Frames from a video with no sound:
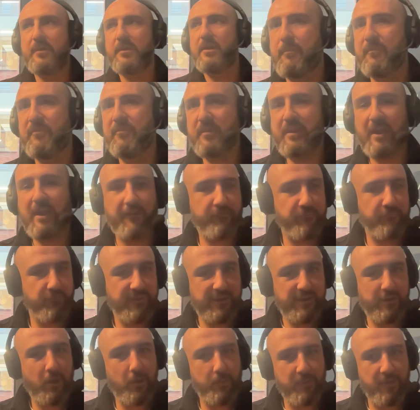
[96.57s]
So yeah, for
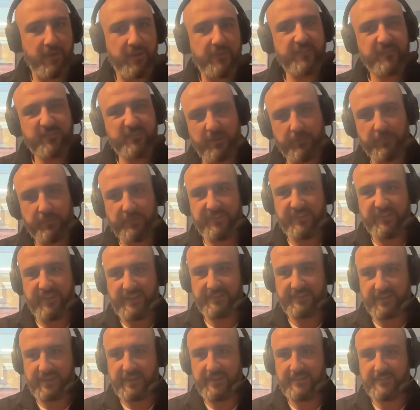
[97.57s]
e-commerce, I wouldn't say
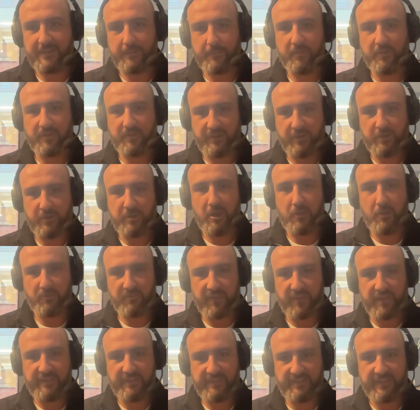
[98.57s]
it's easy, but
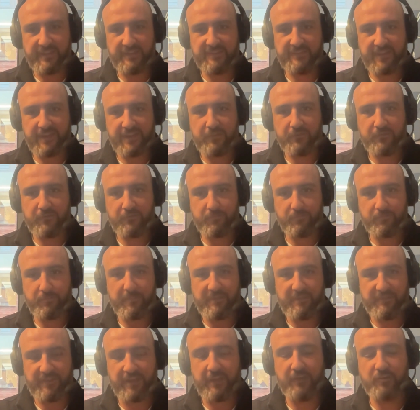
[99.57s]
there's
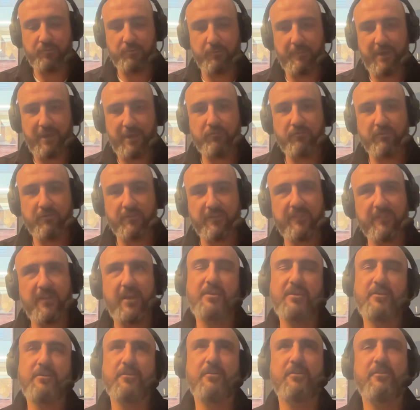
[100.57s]
tangible metrics there
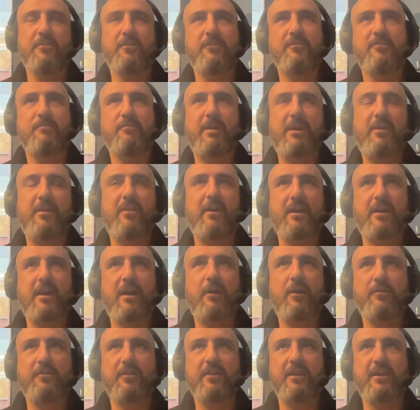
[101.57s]
you can use to make that
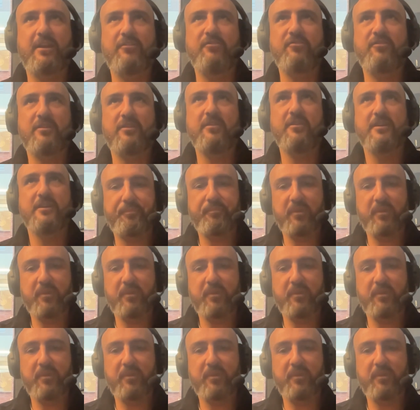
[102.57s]
calculation.